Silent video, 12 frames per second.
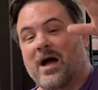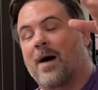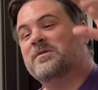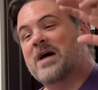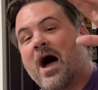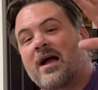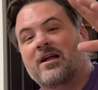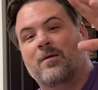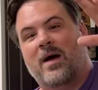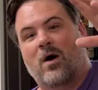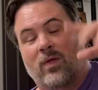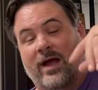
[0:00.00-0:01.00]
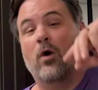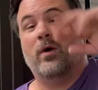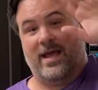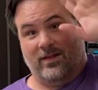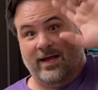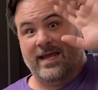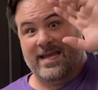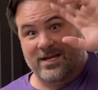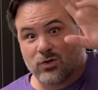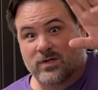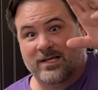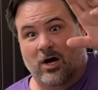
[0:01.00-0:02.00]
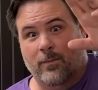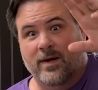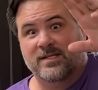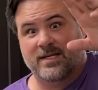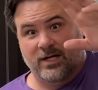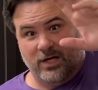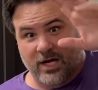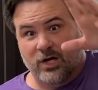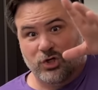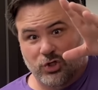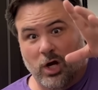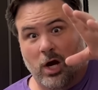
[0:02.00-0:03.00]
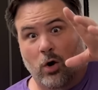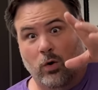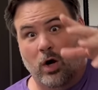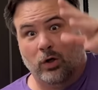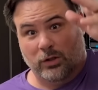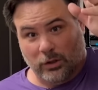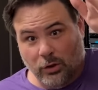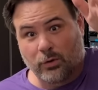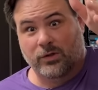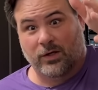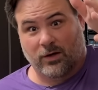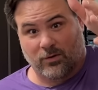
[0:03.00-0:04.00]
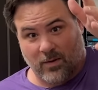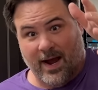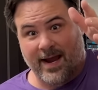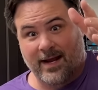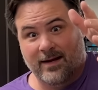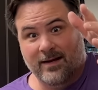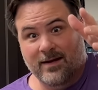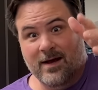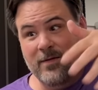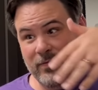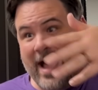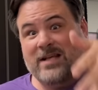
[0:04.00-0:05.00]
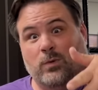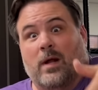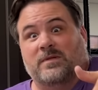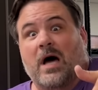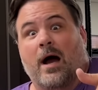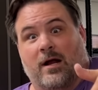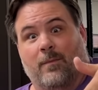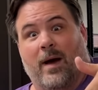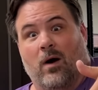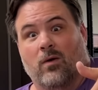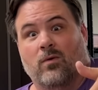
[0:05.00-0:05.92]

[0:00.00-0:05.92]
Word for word: I'm talking about like okay, like Idris Elba's in a in a show called Luther, right? Yes, that's what I'm talking about.